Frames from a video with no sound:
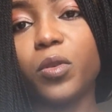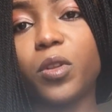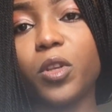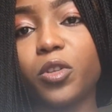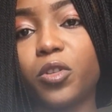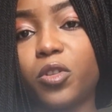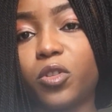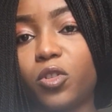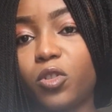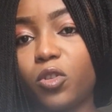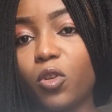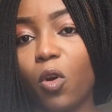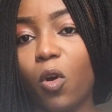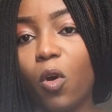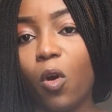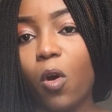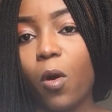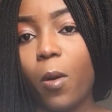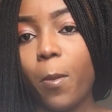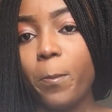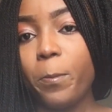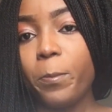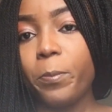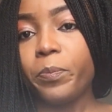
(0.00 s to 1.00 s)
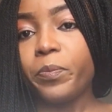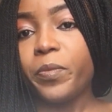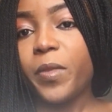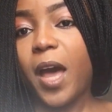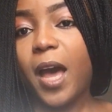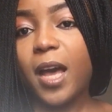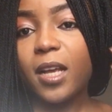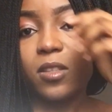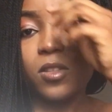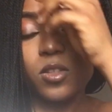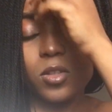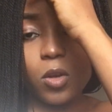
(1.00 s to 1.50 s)
store,
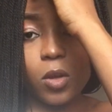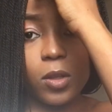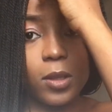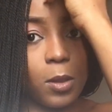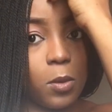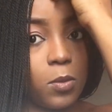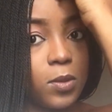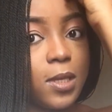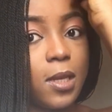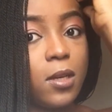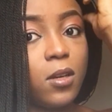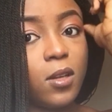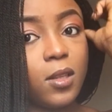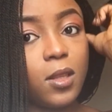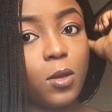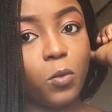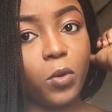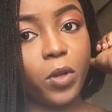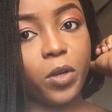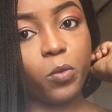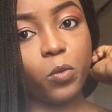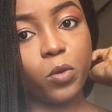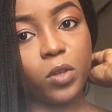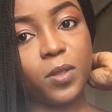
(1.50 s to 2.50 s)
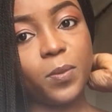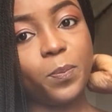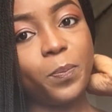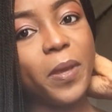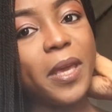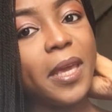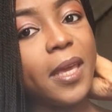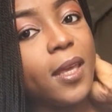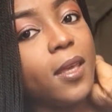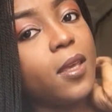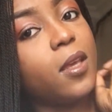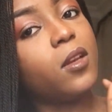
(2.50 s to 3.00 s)
I saw there was another one. It was
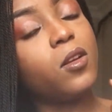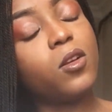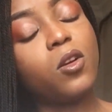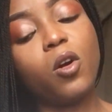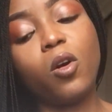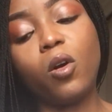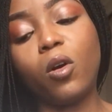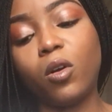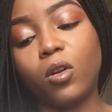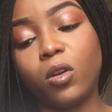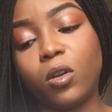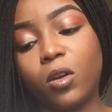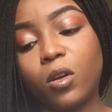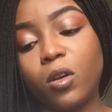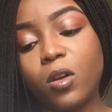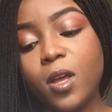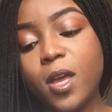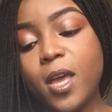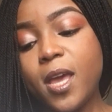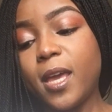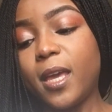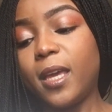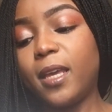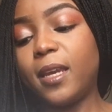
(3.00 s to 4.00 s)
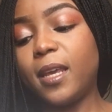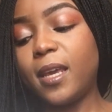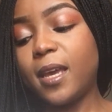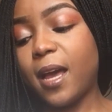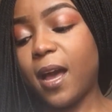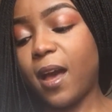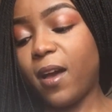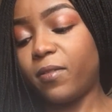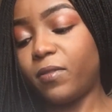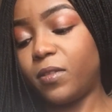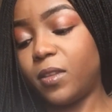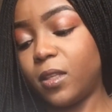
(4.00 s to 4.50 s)
pink in color. It didn't
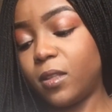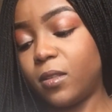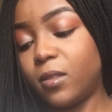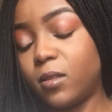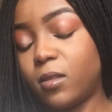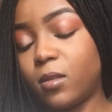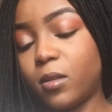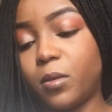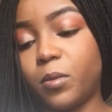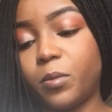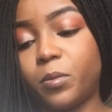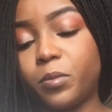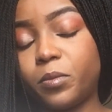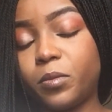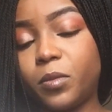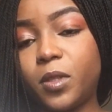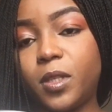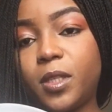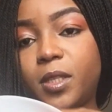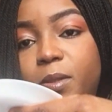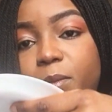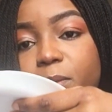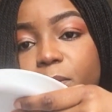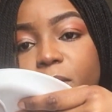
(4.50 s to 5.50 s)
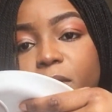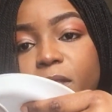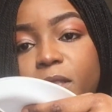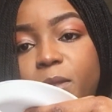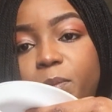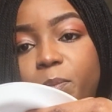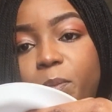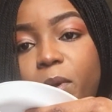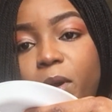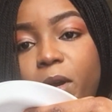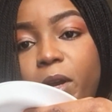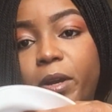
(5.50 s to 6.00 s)
have this this
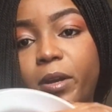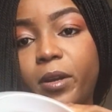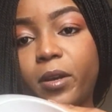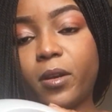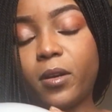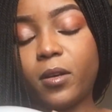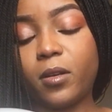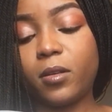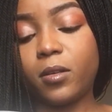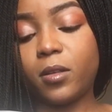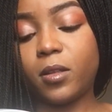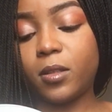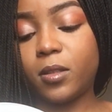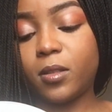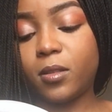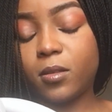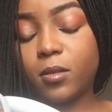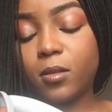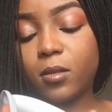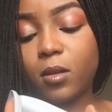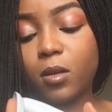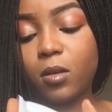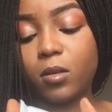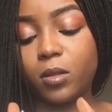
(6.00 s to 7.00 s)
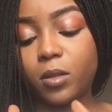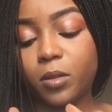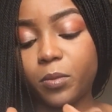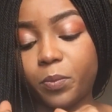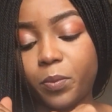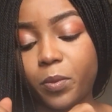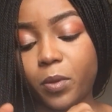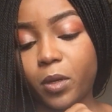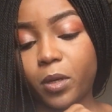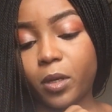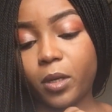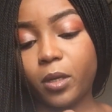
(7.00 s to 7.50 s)
part, this under
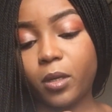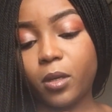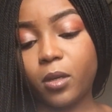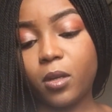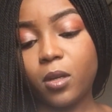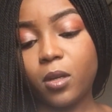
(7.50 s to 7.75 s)
part.